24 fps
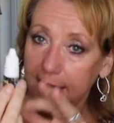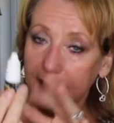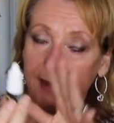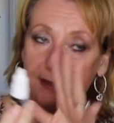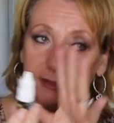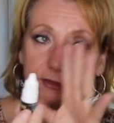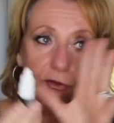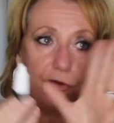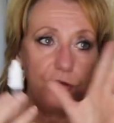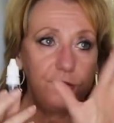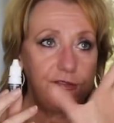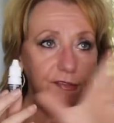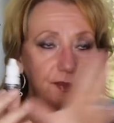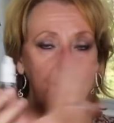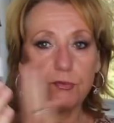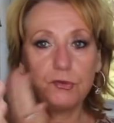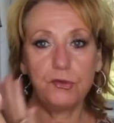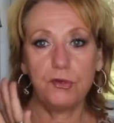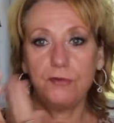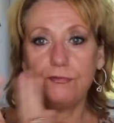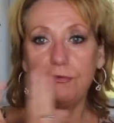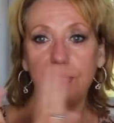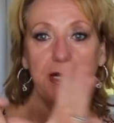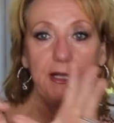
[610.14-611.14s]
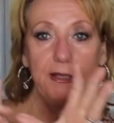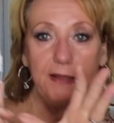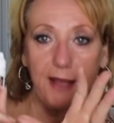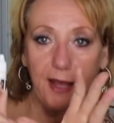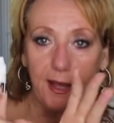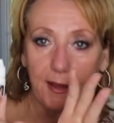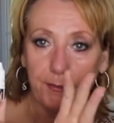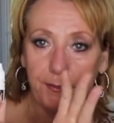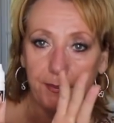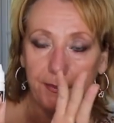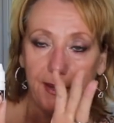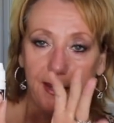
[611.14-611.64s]
And there is some sort of a
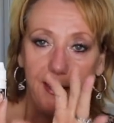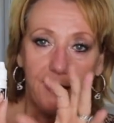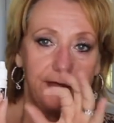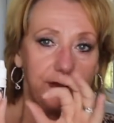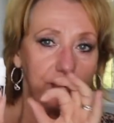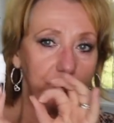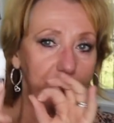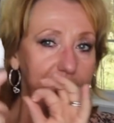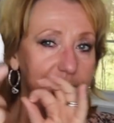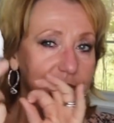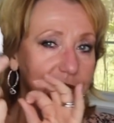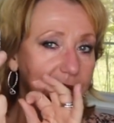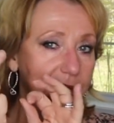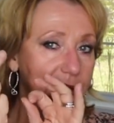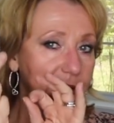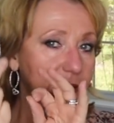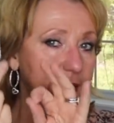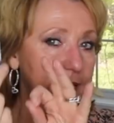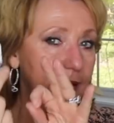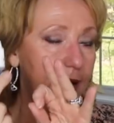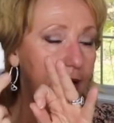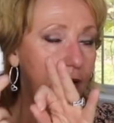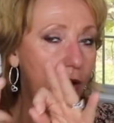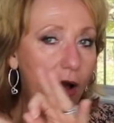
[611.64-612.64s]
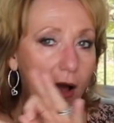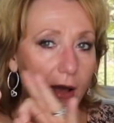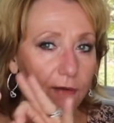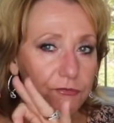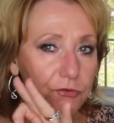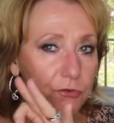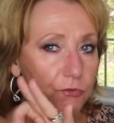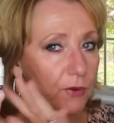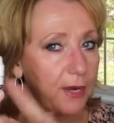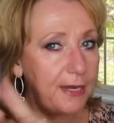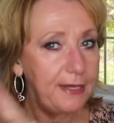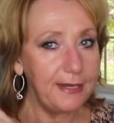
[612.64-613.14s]
club. There is a, a uh,
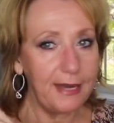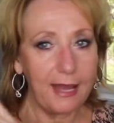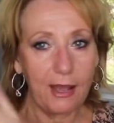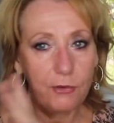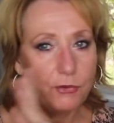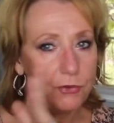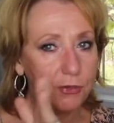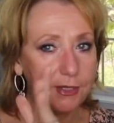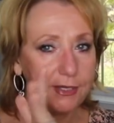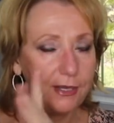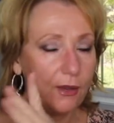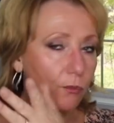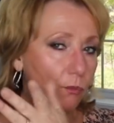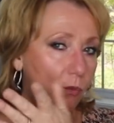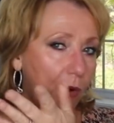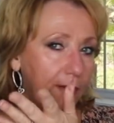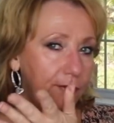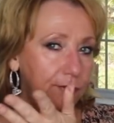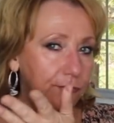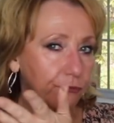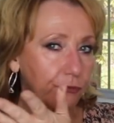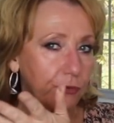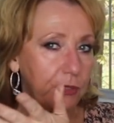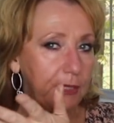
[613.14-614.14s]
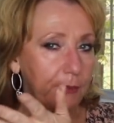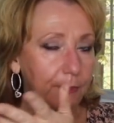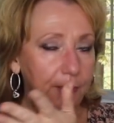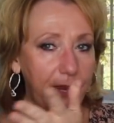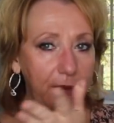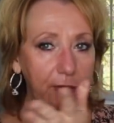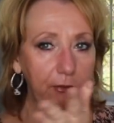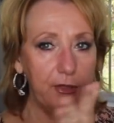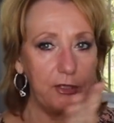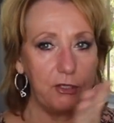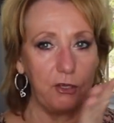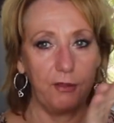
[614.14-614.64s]
offer right now, you can get one free
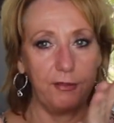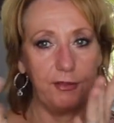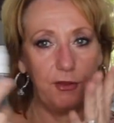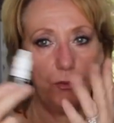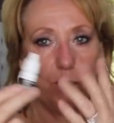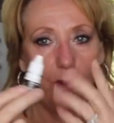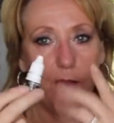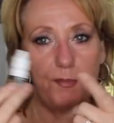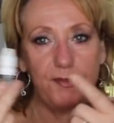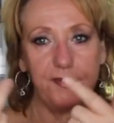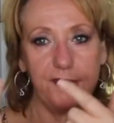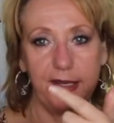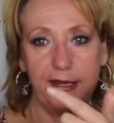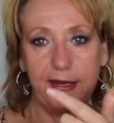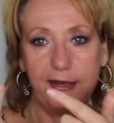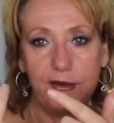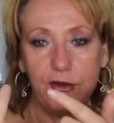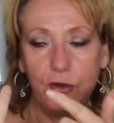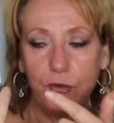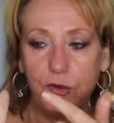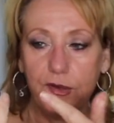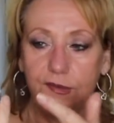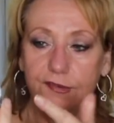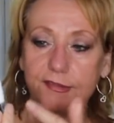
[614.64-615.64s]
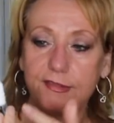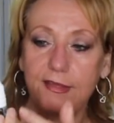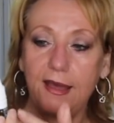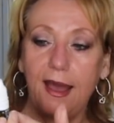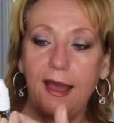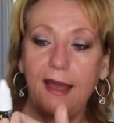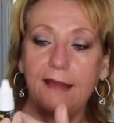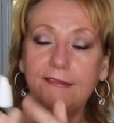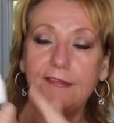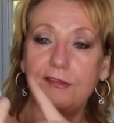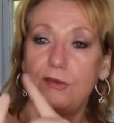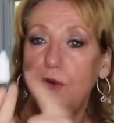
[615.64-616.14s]
apparently on their website. I noticed
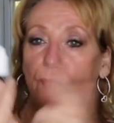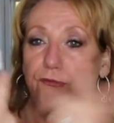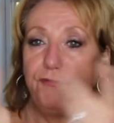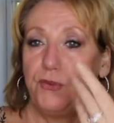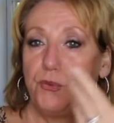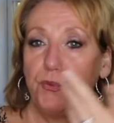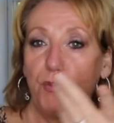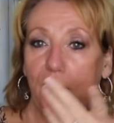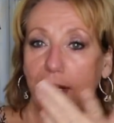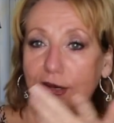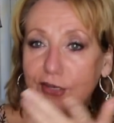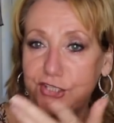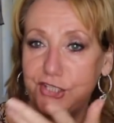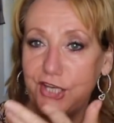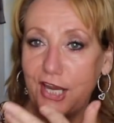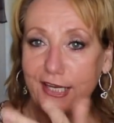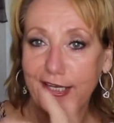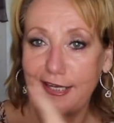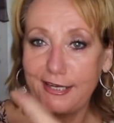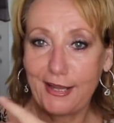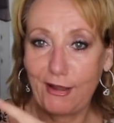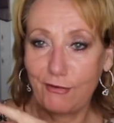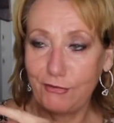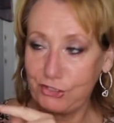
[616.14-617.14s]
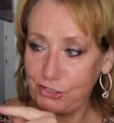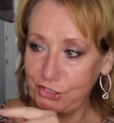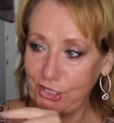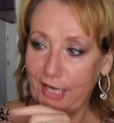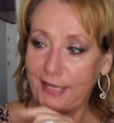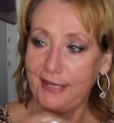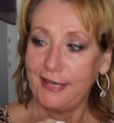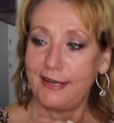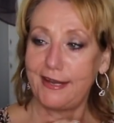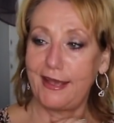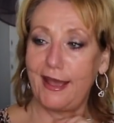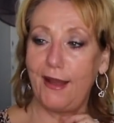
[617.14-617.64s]
that. So if you want to check it out,
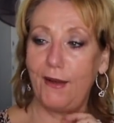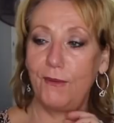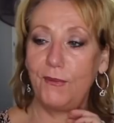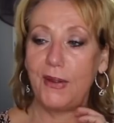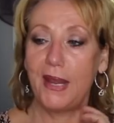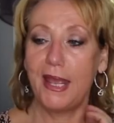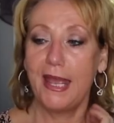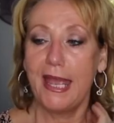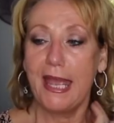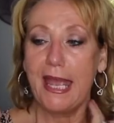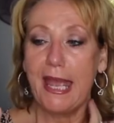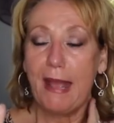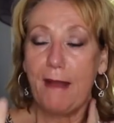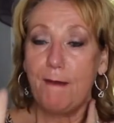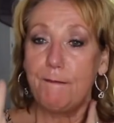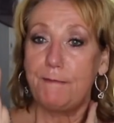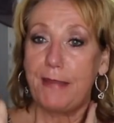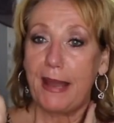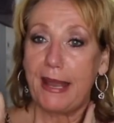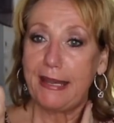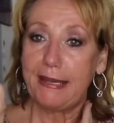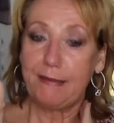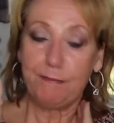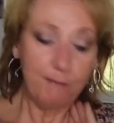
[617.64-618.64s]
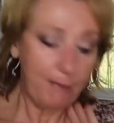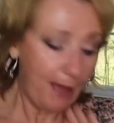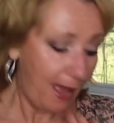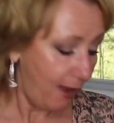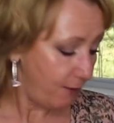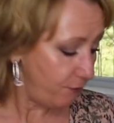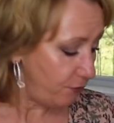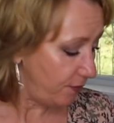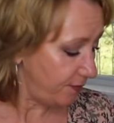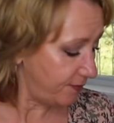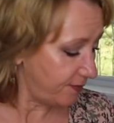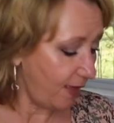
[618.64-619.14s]
check it out. But
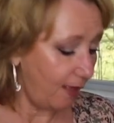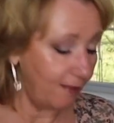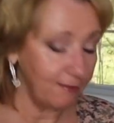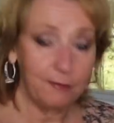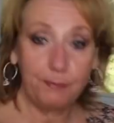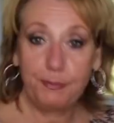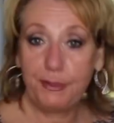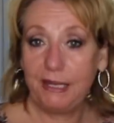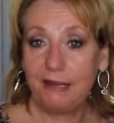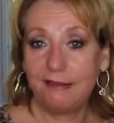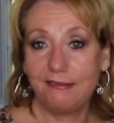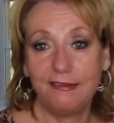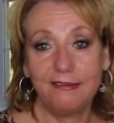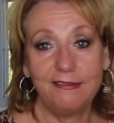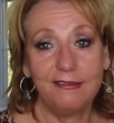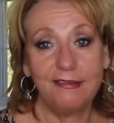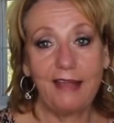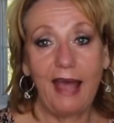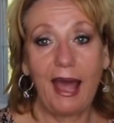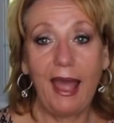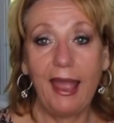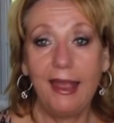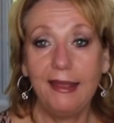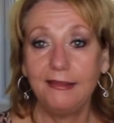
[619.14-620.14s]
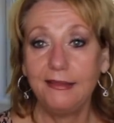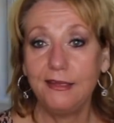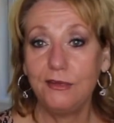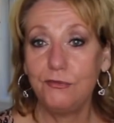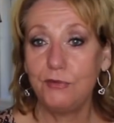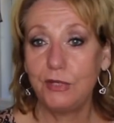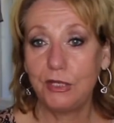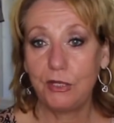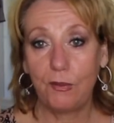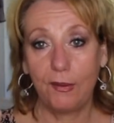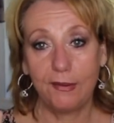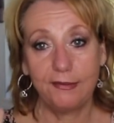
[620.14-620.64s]
my results, because this is highly
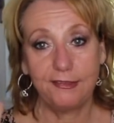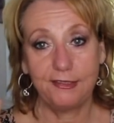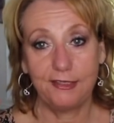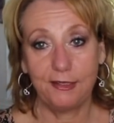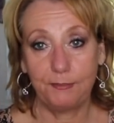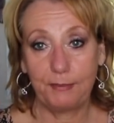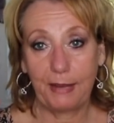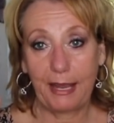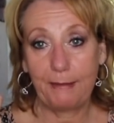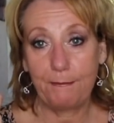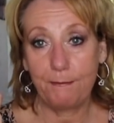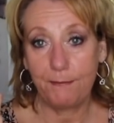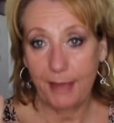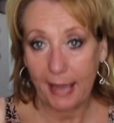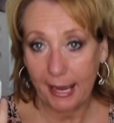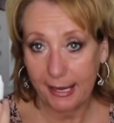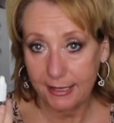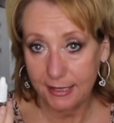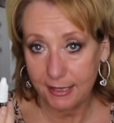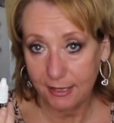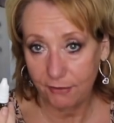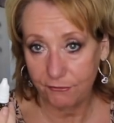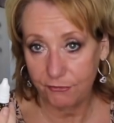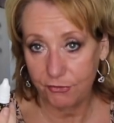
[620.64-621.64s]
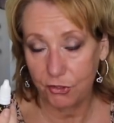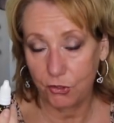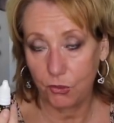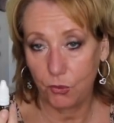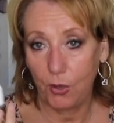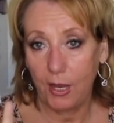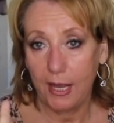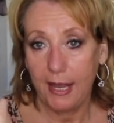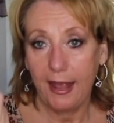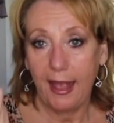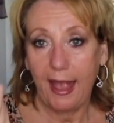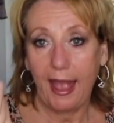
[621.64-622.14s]
requested by many of
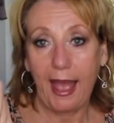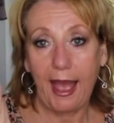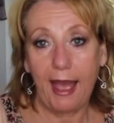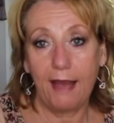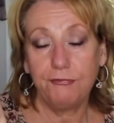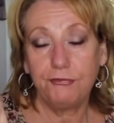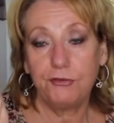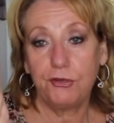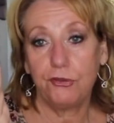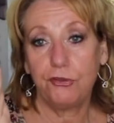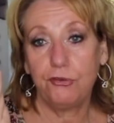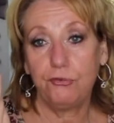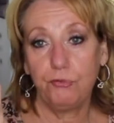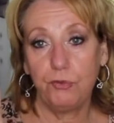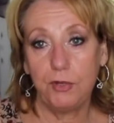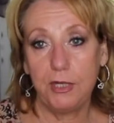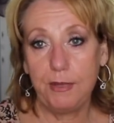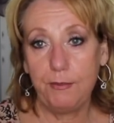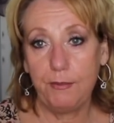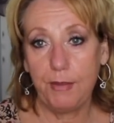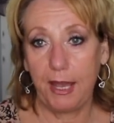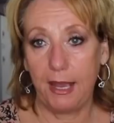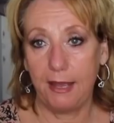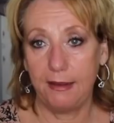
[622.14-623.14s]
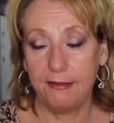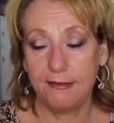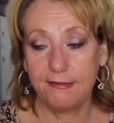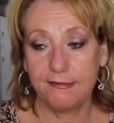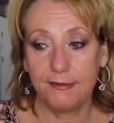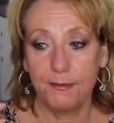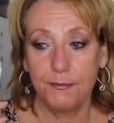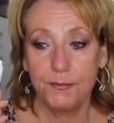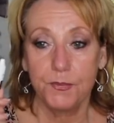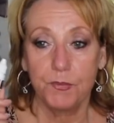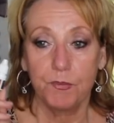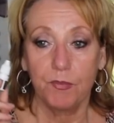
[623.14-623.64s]
you, after three
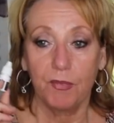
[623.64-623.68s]
months,